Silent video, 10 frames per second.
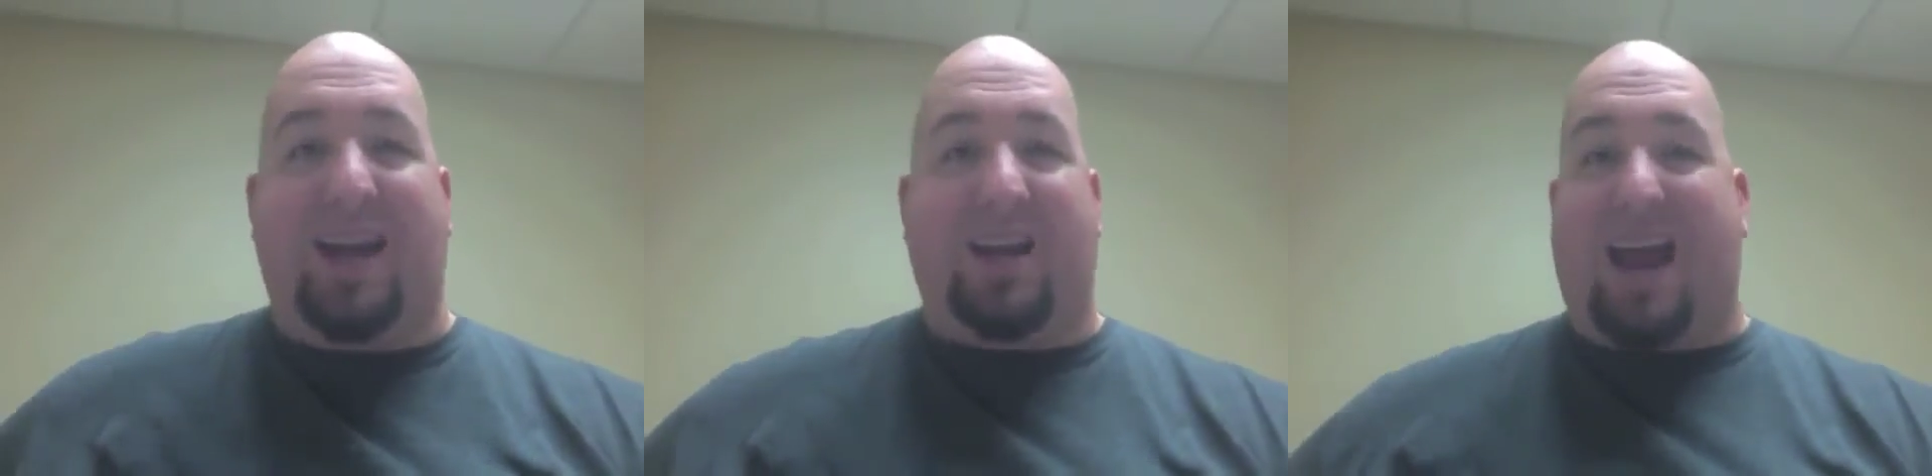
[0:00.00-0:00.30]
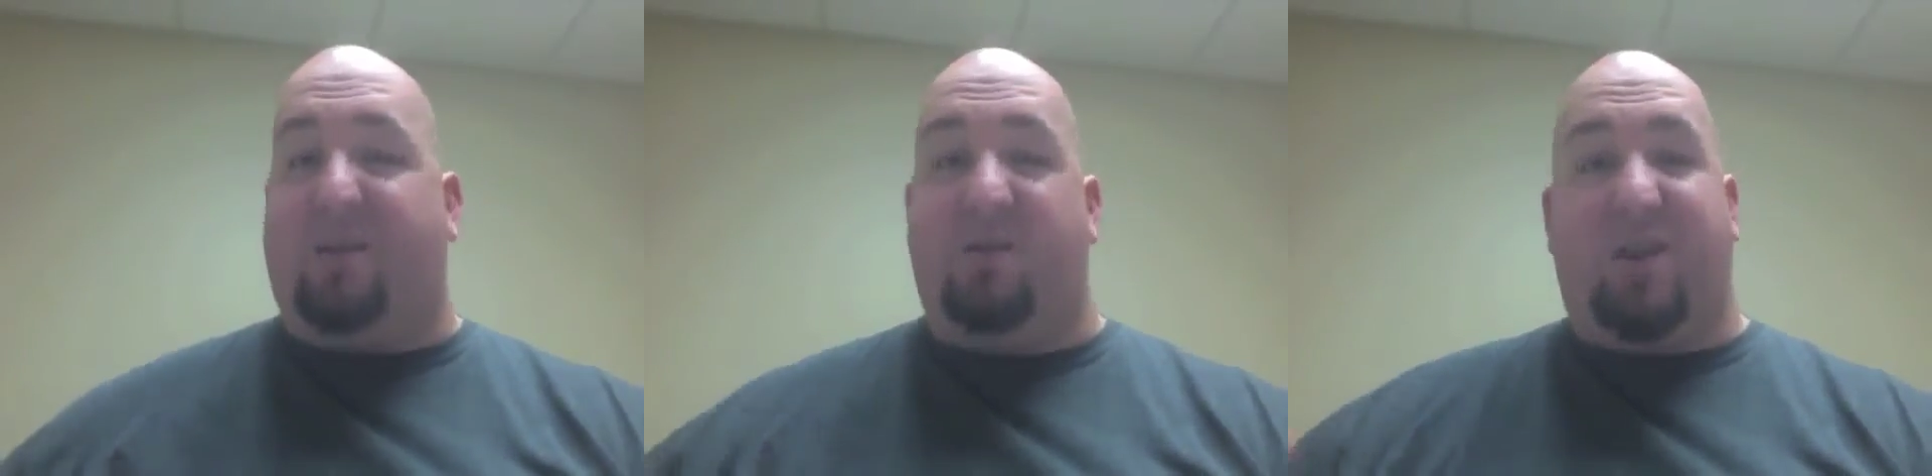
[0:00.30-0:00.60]
to get
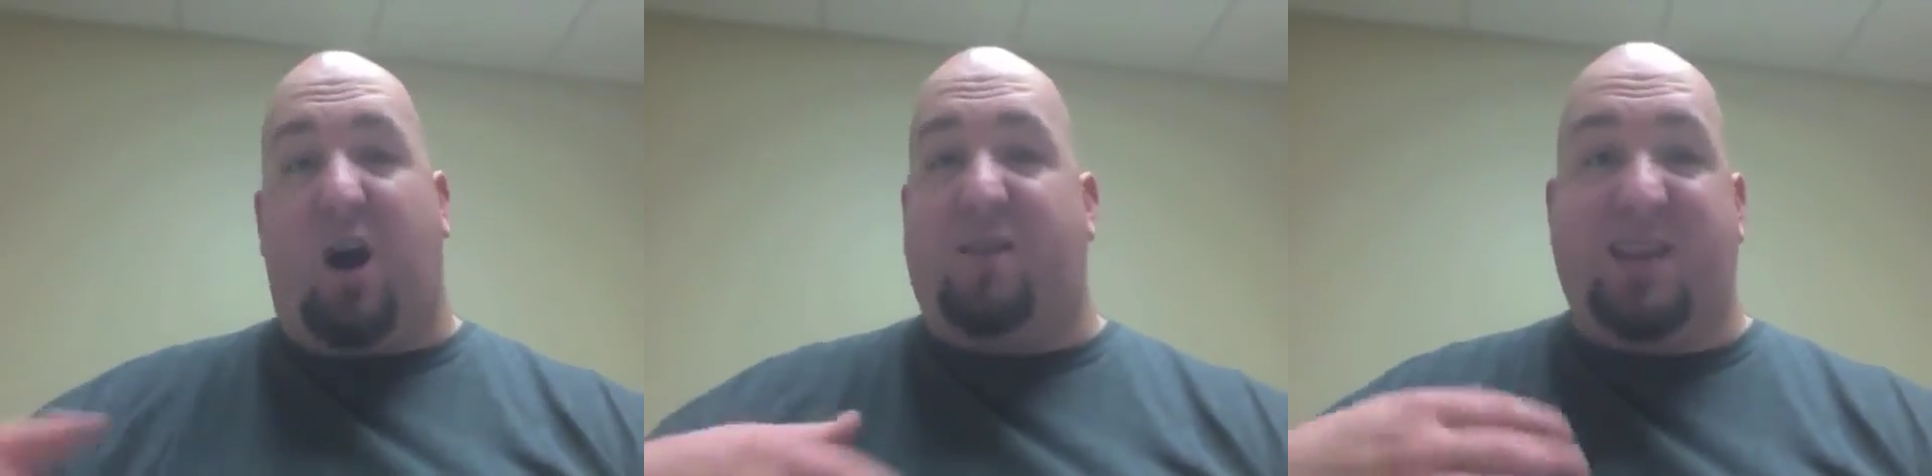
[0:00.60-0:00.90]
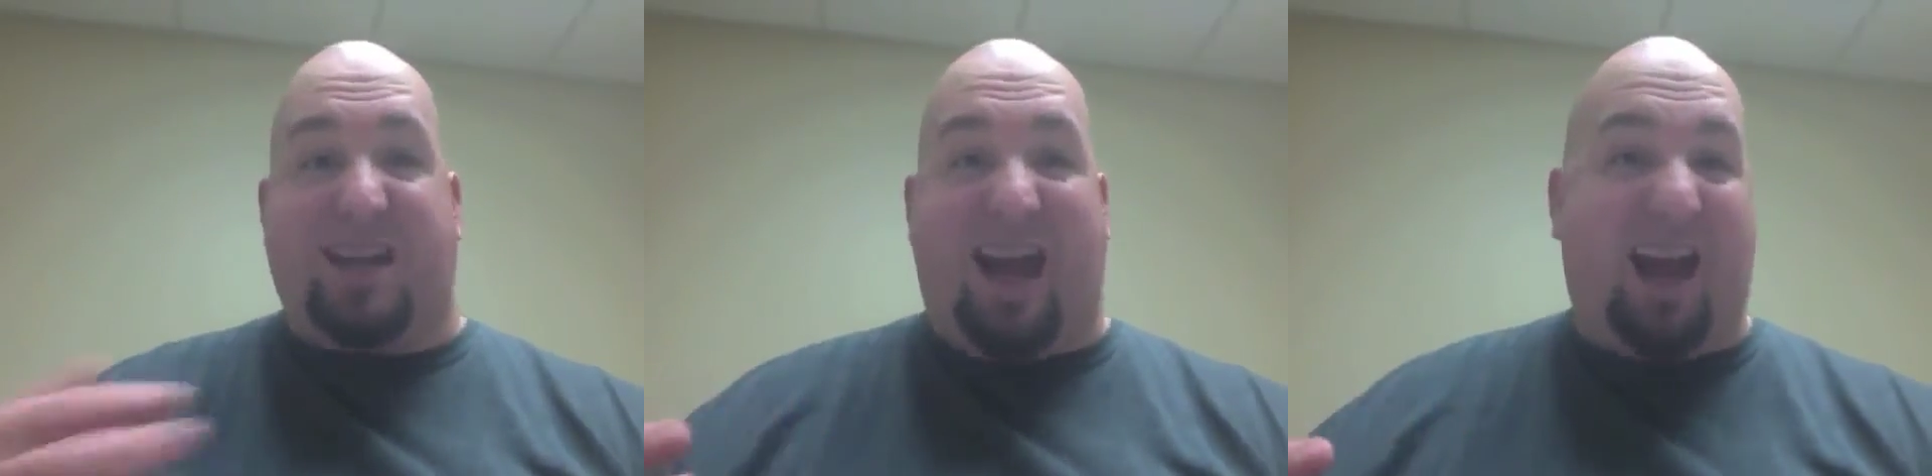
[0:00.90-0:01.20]
kind of involved in
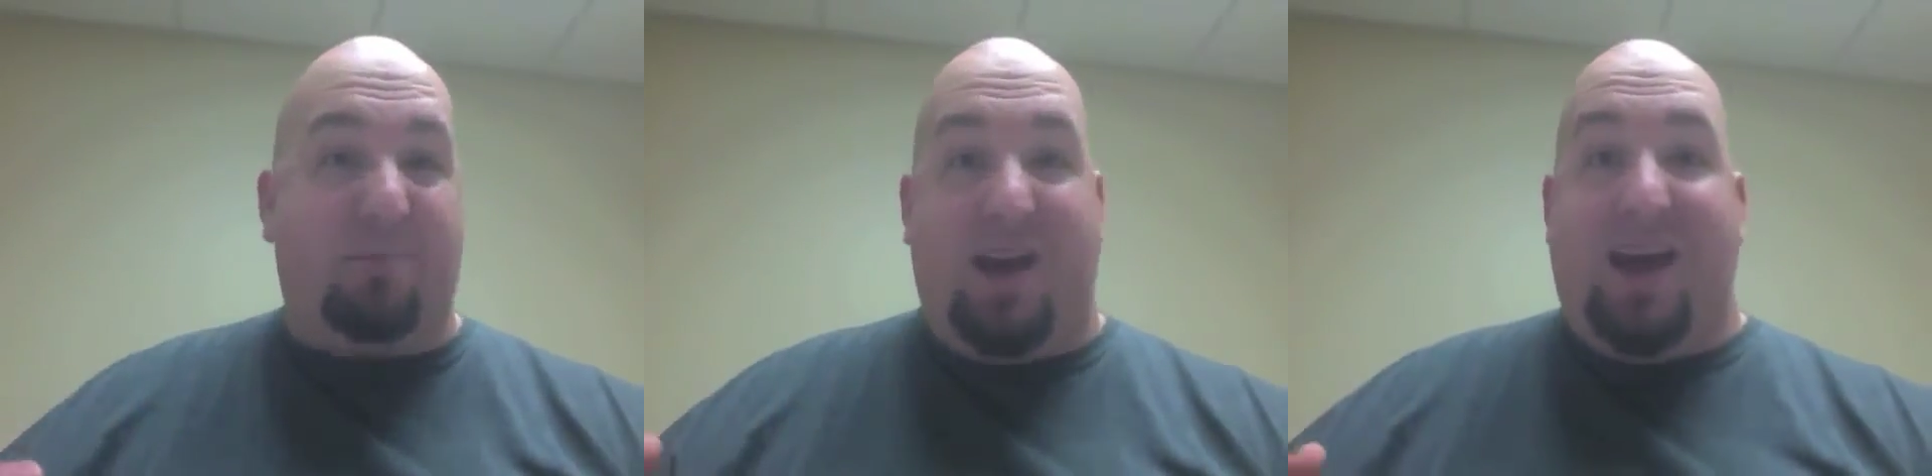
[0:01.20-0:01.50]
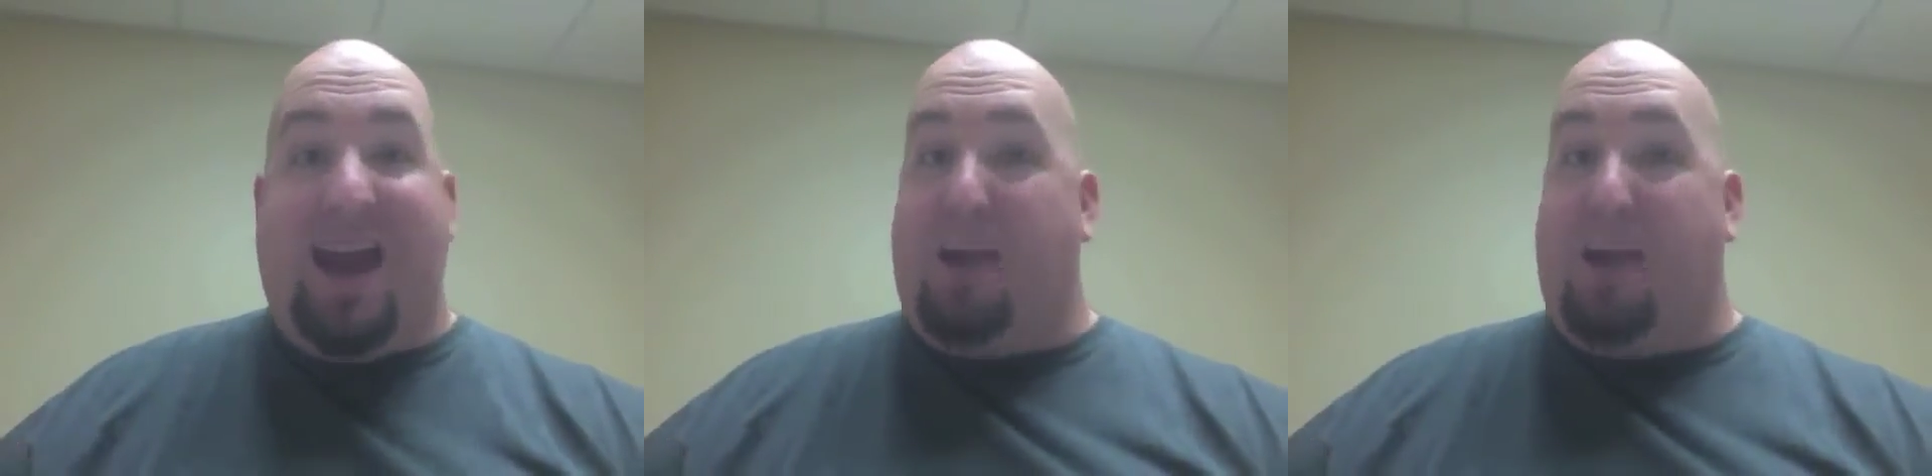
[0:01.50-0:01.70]
the game